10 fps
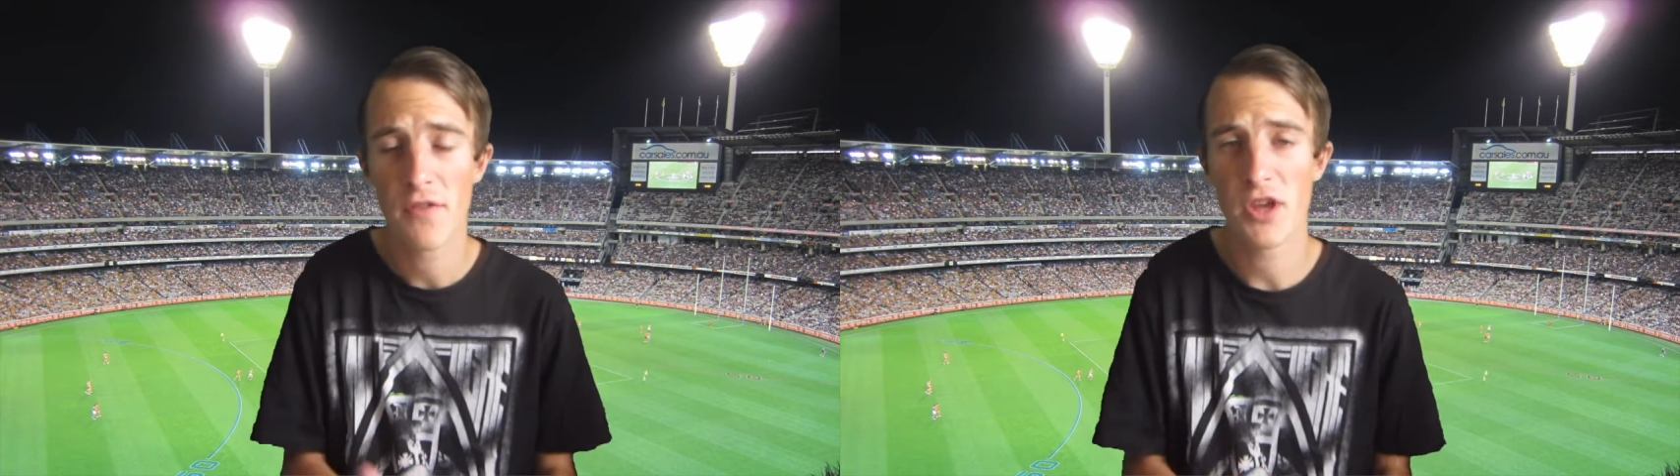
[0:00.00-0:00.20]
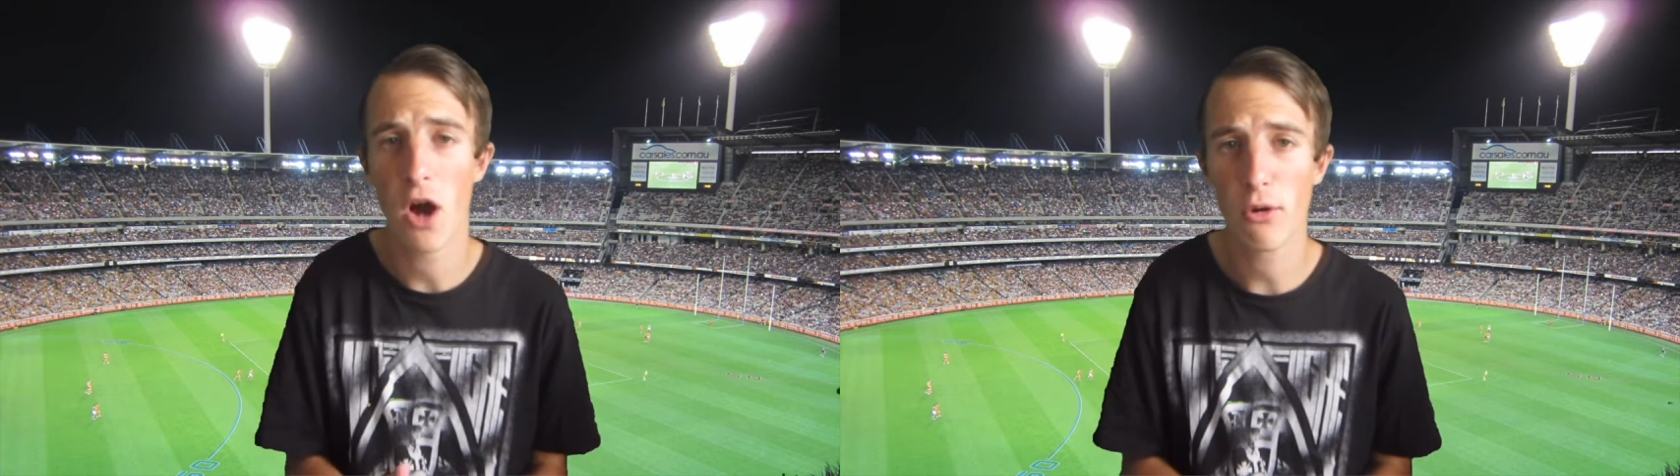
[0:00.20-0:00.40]

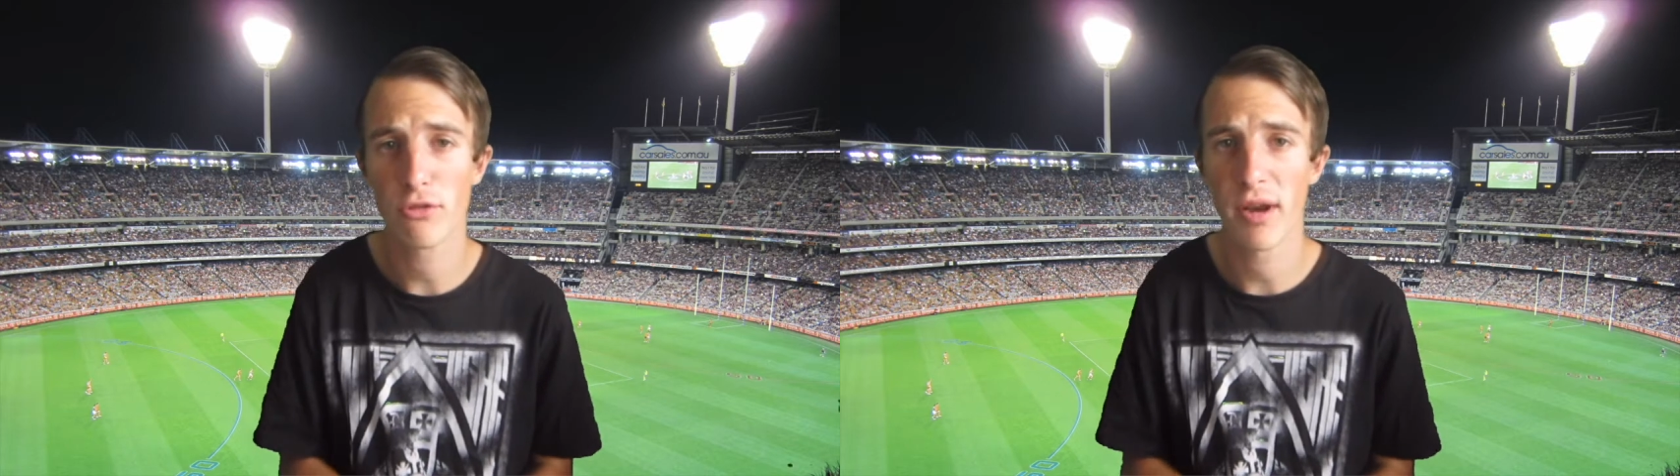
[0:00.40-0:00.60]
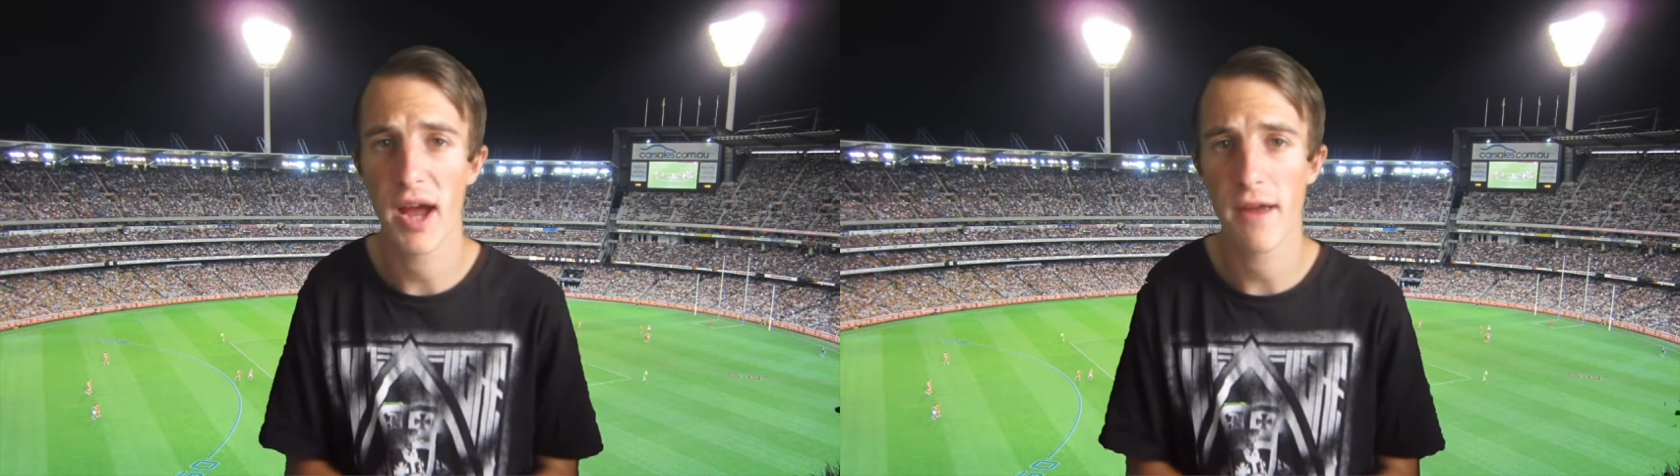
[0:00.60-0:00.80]
The
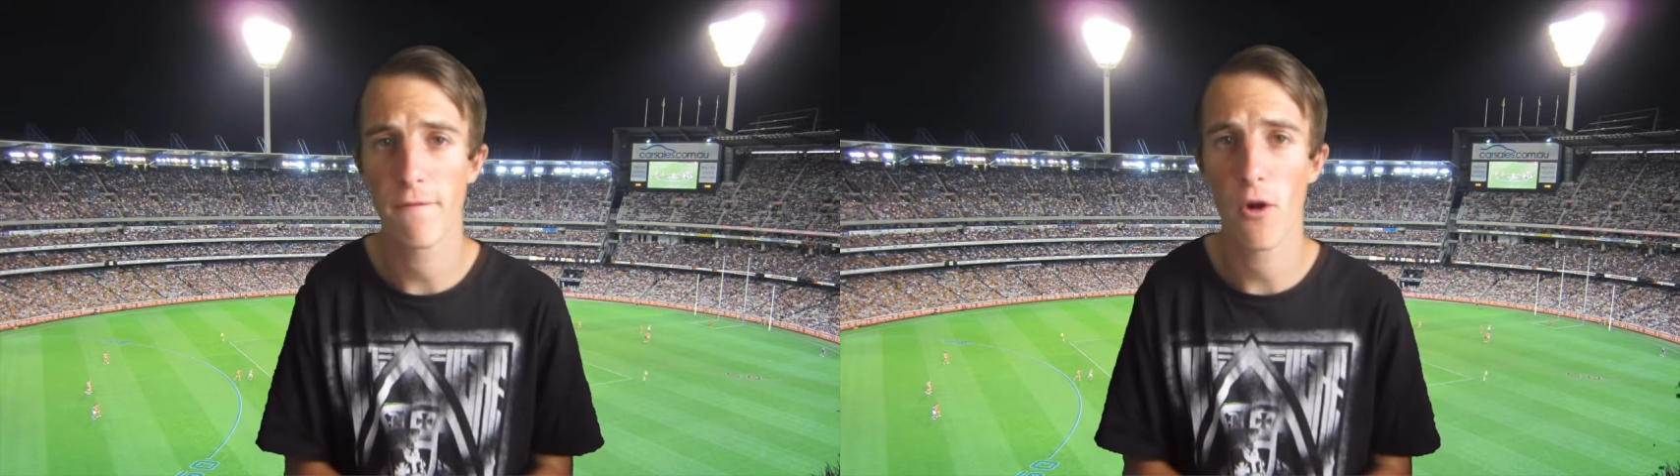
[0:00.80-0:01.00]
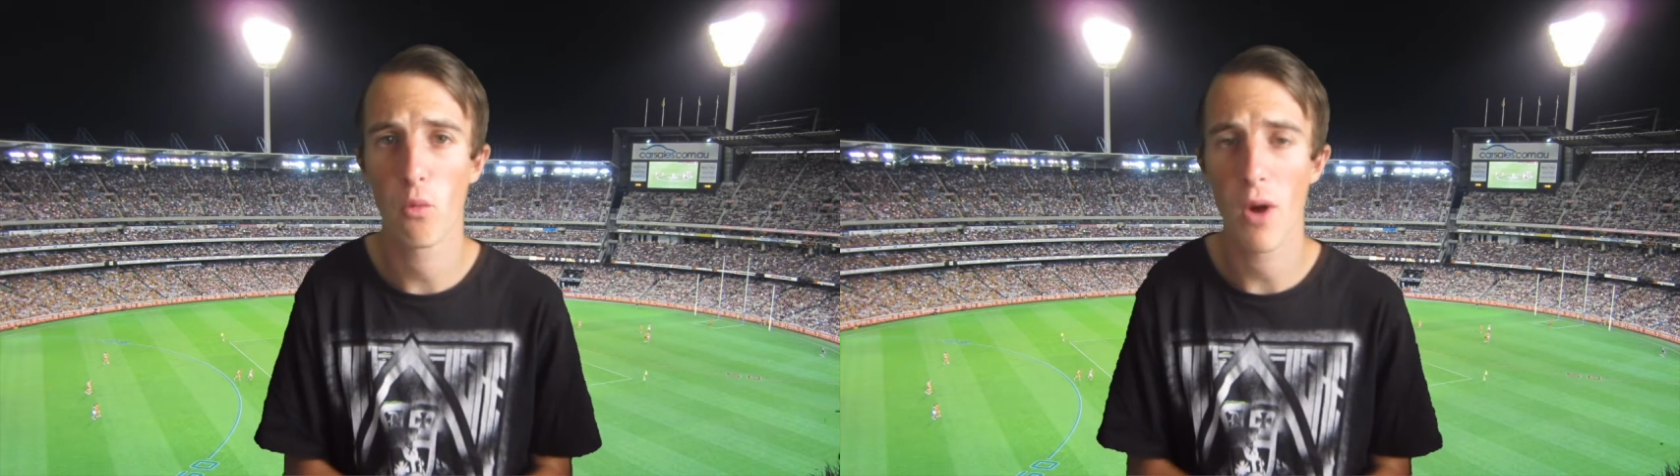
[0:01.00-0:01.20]
Ultimate
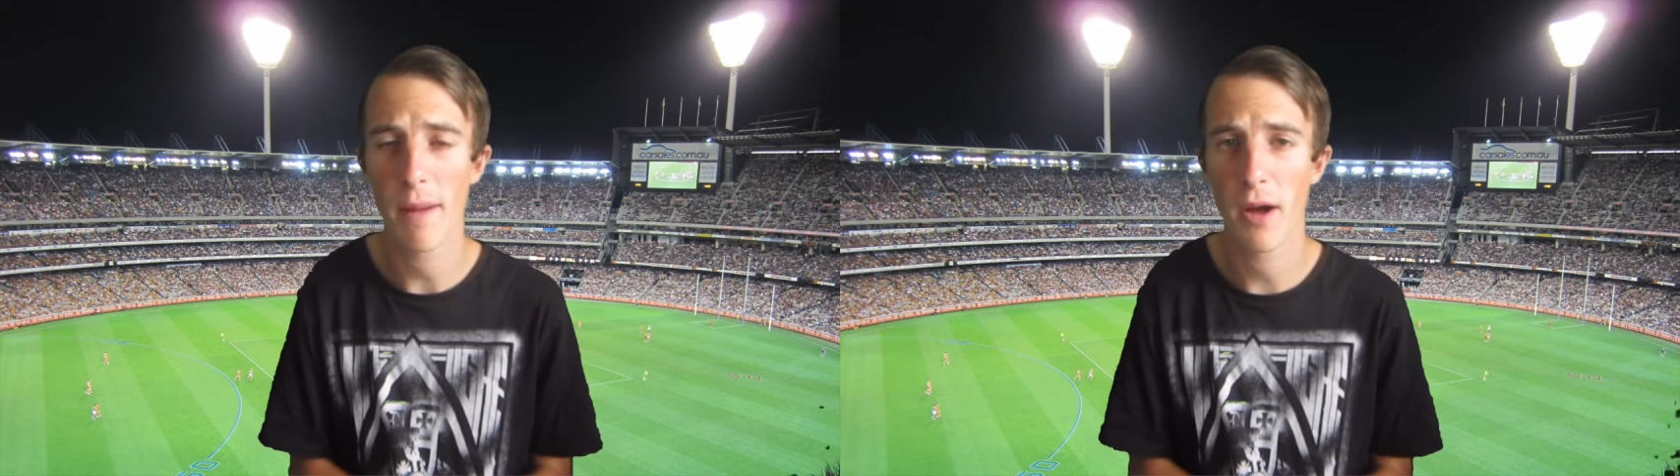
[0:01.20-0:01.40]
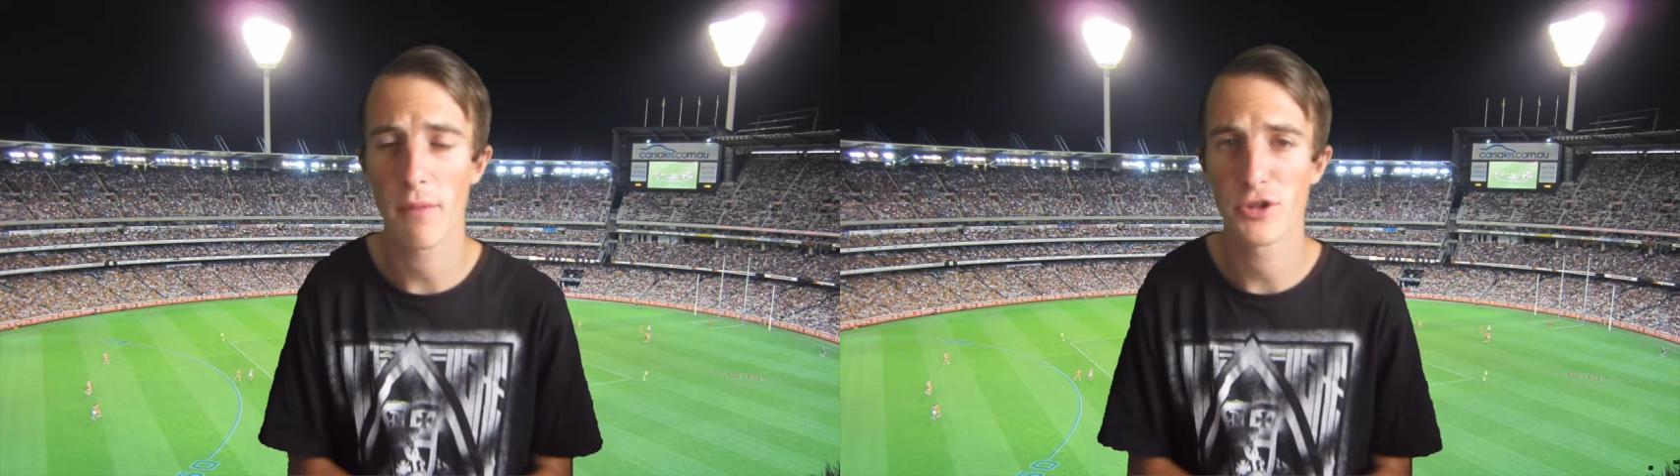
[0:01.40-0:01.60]
AFL
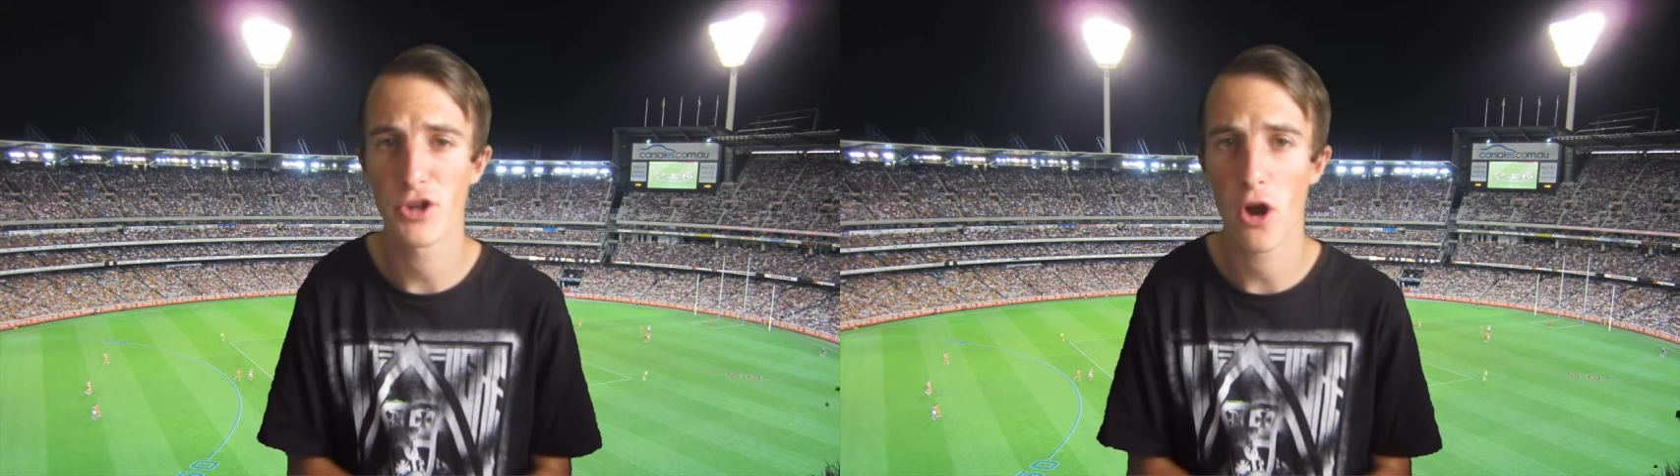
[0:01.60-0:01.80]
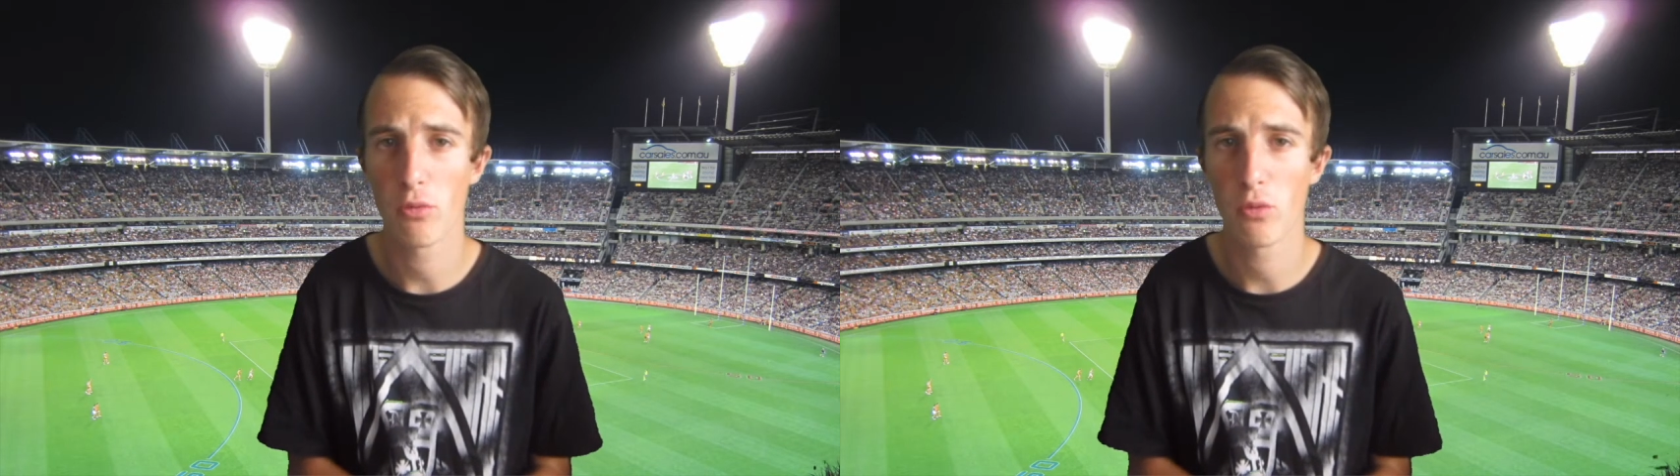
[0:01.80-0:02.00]
Wrap-Up
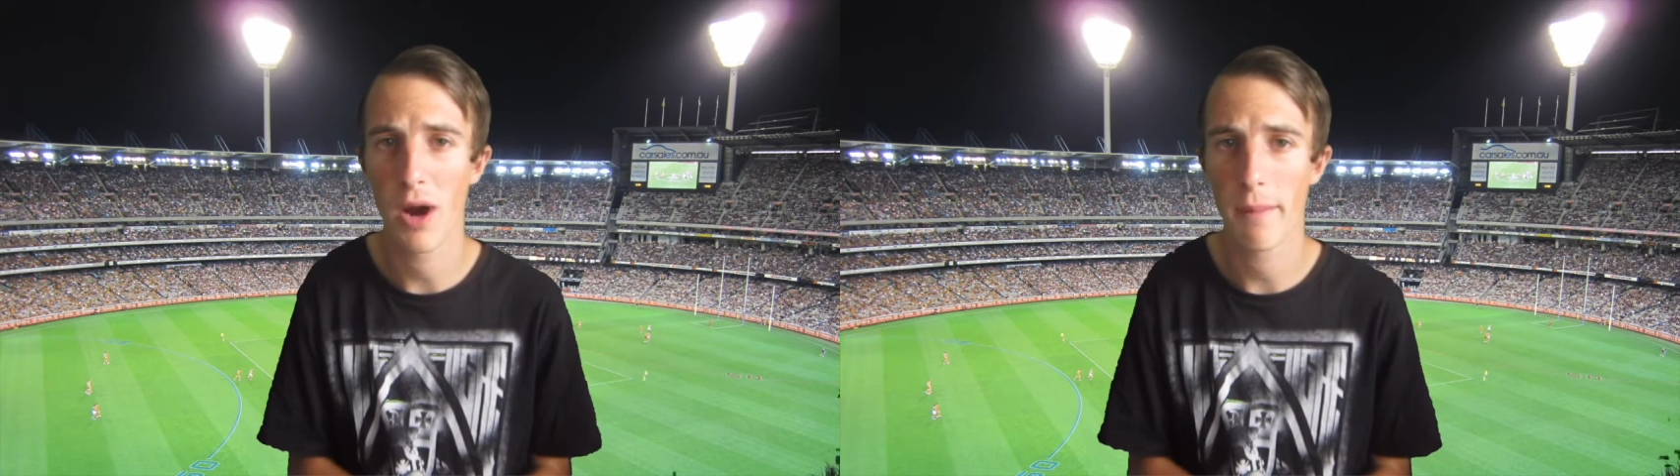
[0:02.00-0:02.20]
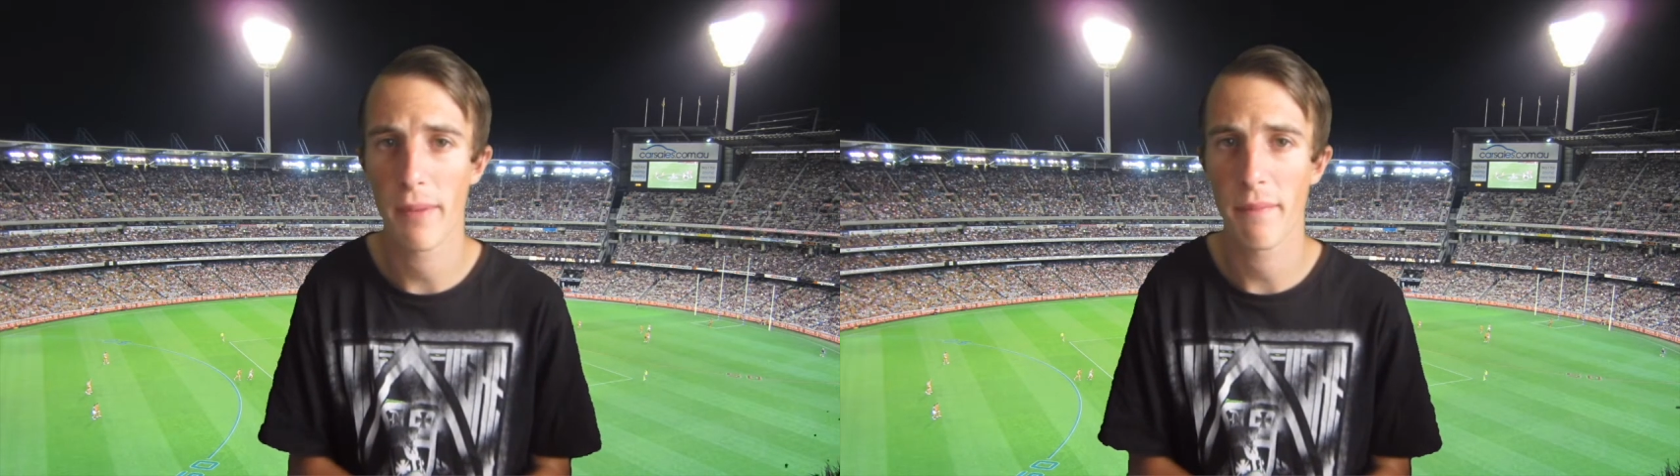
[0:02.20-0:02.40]
Show will
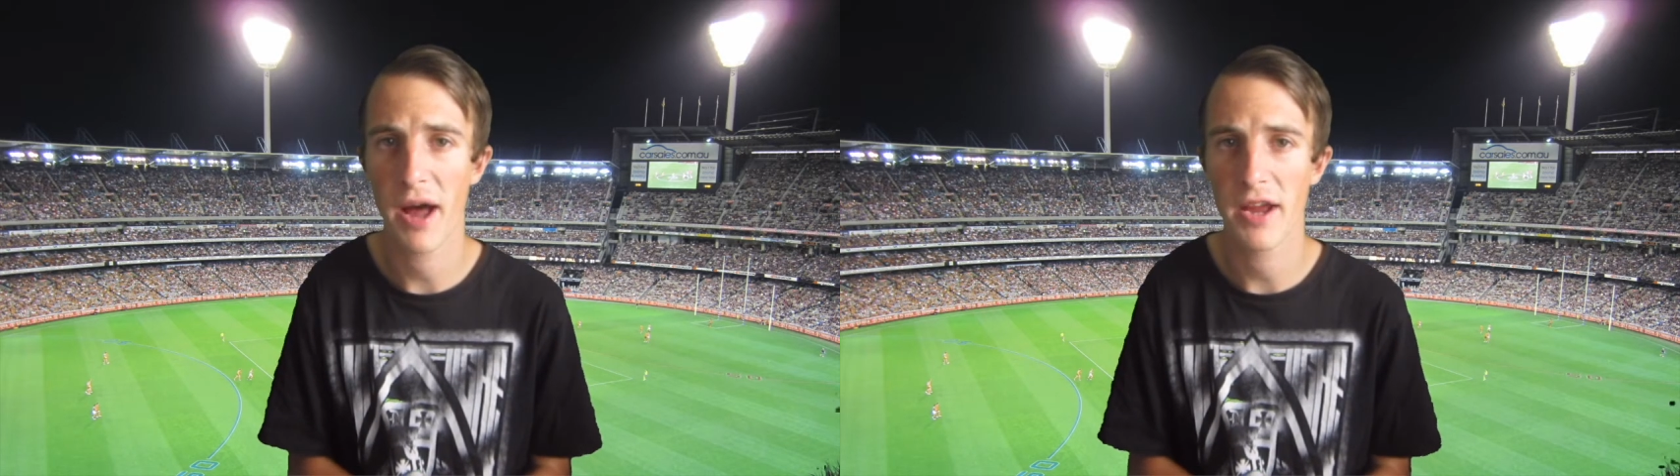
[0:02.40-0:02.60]
wrap up